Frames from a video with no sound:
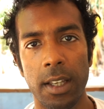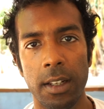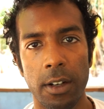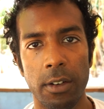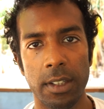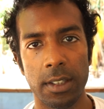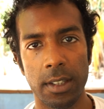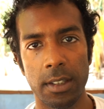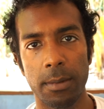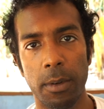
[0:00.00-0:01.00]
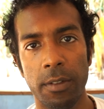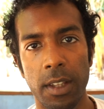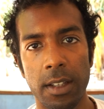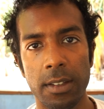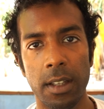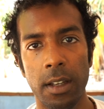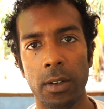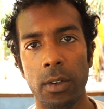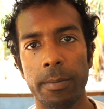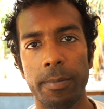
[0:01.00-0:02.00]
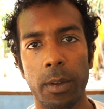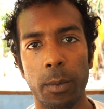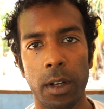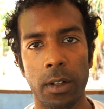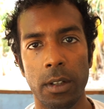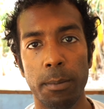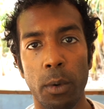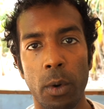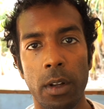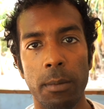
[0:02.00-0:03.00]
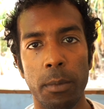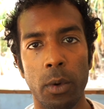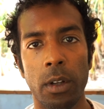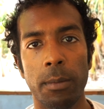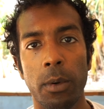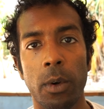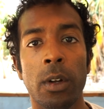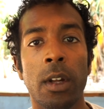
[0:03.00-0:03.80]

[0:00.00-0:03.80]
and the criticism of the external world more and more and more.